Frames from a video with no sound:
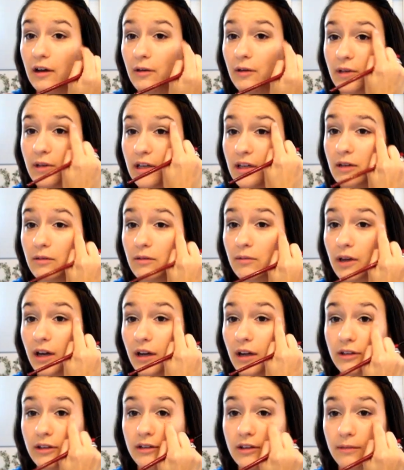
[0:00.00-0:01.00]
a medium
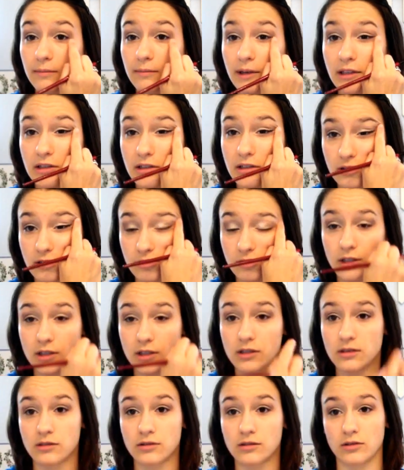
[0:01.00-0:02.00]
color that matches your
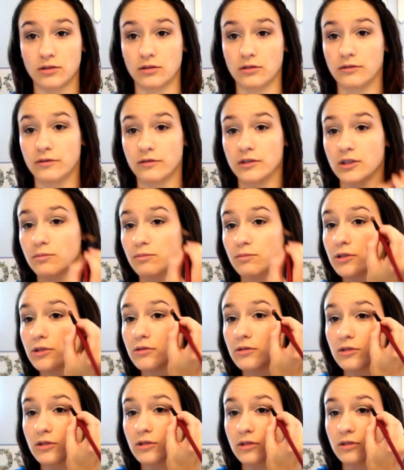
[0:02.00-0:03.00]
dress. So if it's
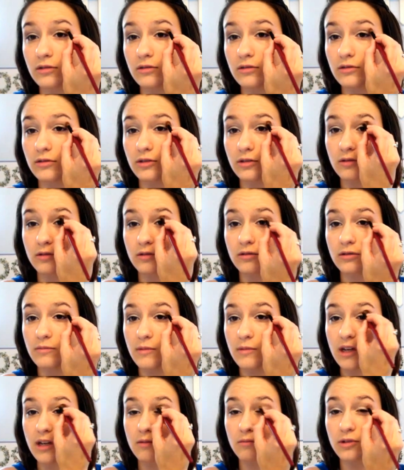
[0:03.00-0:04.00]
blue, you can do a
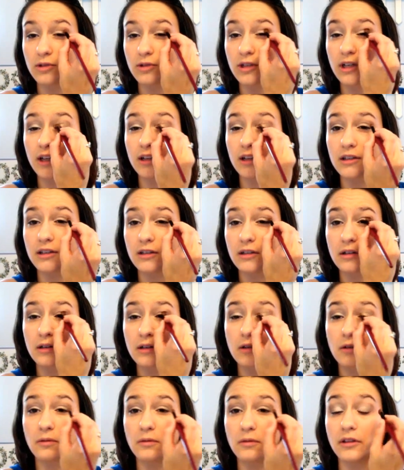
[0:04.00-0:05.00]
medium blue color
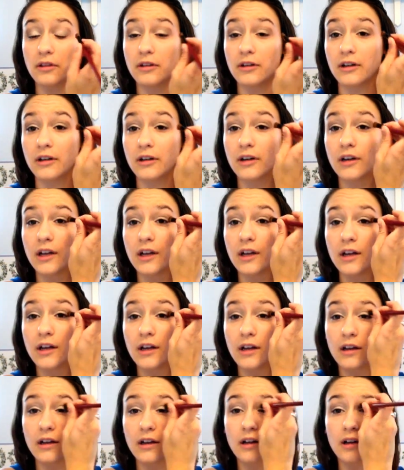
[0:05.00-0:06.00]
with your
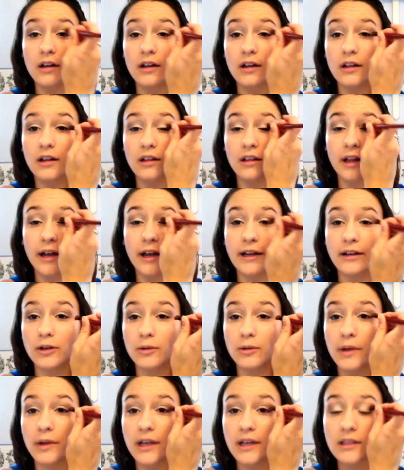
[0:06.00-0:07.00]

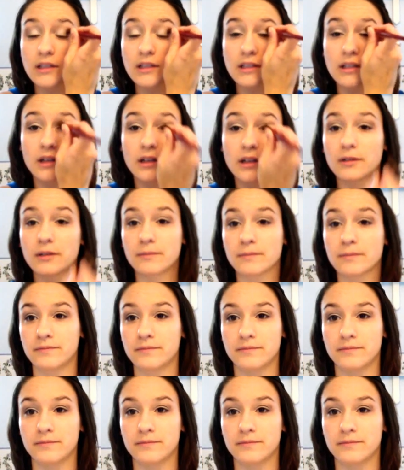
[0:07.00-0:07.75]
lighter base here.